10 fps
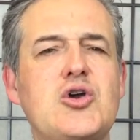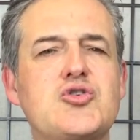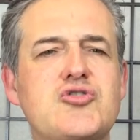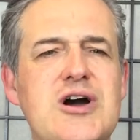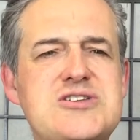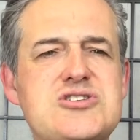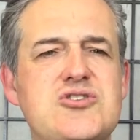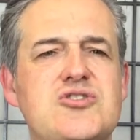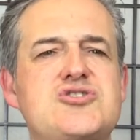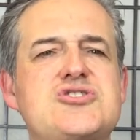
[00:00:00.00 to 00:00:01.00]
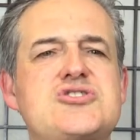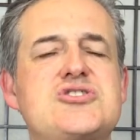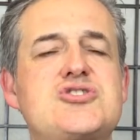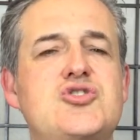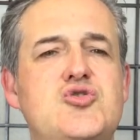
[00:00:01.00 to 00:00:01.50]
Christ
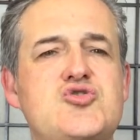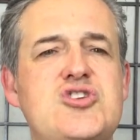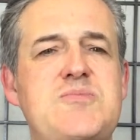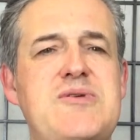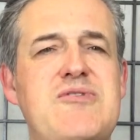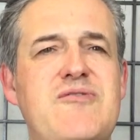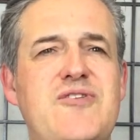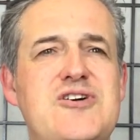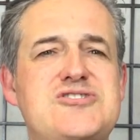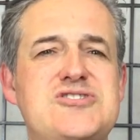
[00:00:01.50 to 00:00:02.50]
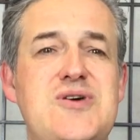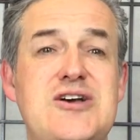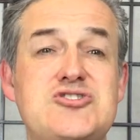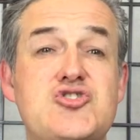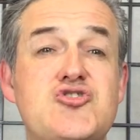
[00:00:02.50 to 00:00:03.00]
consciousness can also be referred to
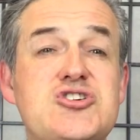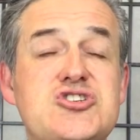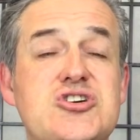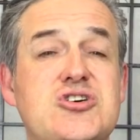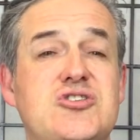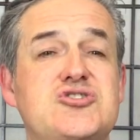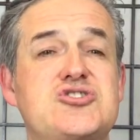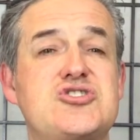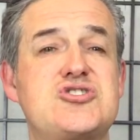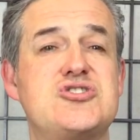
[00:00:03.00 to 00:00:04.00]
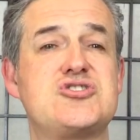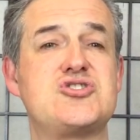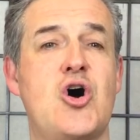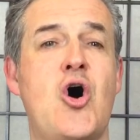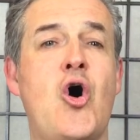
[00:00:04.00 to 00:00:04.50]
as Krishna
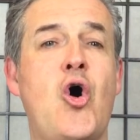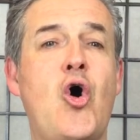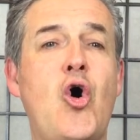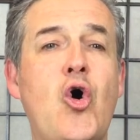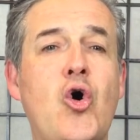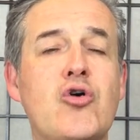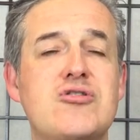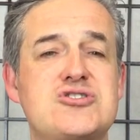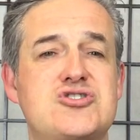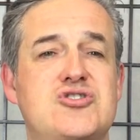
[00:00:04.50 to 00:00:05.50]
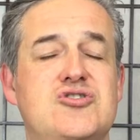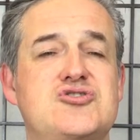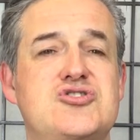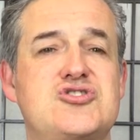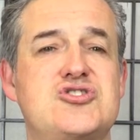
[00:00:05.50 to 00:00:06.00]
consciousness, Horus
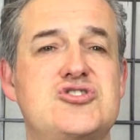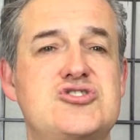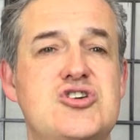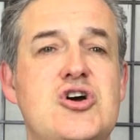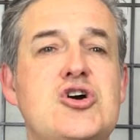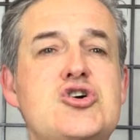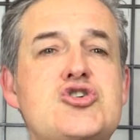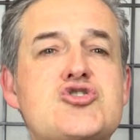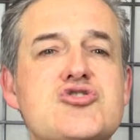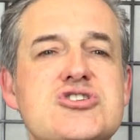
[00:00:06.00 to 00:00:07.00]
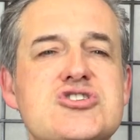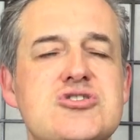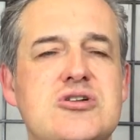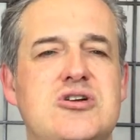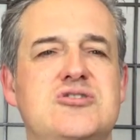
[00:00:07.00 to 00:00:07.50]
consciousness,
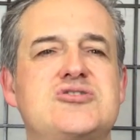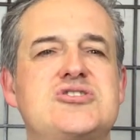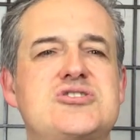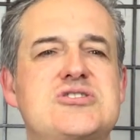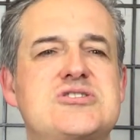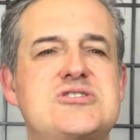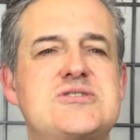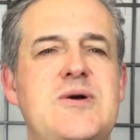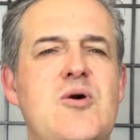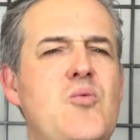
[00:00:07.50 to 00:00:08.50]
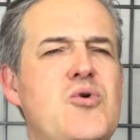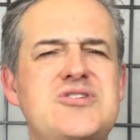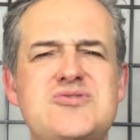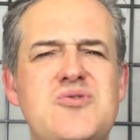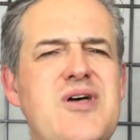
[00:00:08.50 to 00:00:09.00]
crystal consciousness.
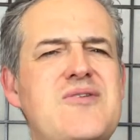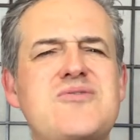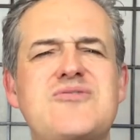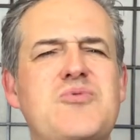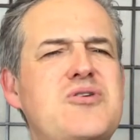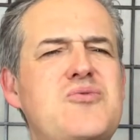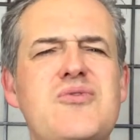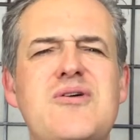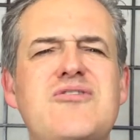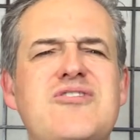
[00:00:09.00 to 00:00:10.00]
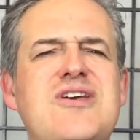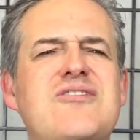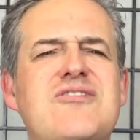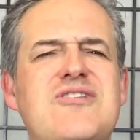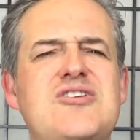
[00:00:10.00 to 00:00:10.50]
What do all those
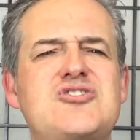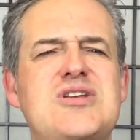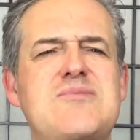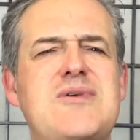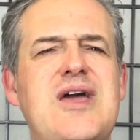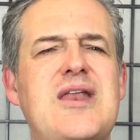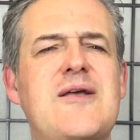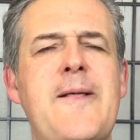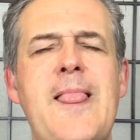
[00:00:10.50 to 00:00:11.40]
things essentially mean?